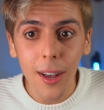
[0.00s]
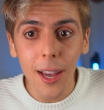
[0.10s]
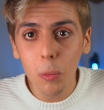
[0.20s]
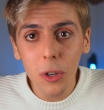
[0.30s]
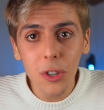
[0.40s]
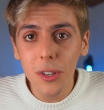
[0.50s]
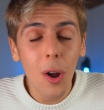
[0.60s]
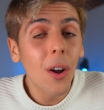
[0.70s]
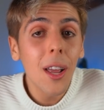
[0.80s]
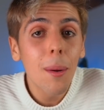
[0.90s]
and we're just
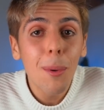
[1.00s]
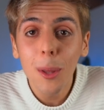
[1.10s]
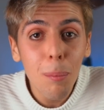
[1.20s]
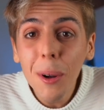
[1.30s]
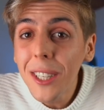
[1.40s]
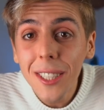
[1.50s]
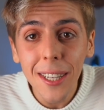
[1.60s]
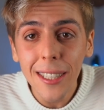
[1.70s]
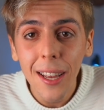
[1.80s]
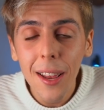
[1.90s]
talking about the
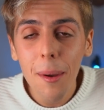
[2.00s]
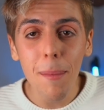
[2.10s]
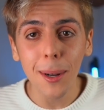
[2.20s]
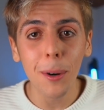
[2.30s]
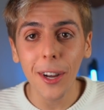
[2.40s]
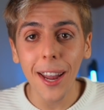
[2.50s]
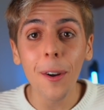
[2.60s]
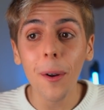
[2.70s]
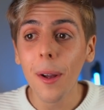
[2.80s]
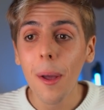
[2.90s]
budget MacBook
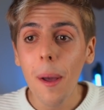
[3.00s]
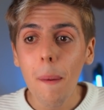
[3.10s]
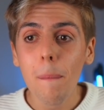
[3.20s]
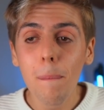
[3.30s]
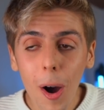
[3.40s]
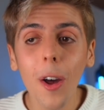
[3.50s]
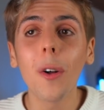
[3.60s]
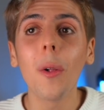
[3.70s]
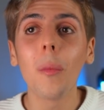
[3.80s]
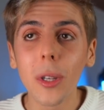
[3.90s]
Air
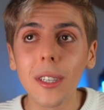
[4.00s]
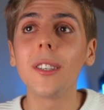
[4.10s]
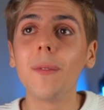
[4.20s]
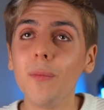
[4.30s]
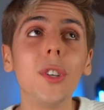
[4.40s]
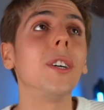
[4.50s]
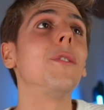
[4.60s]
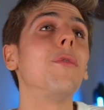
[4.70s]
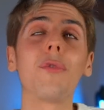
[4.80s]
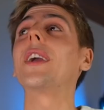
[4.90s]
model, which is just
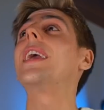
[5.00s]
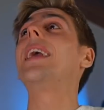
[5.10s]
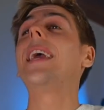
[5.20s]
freaking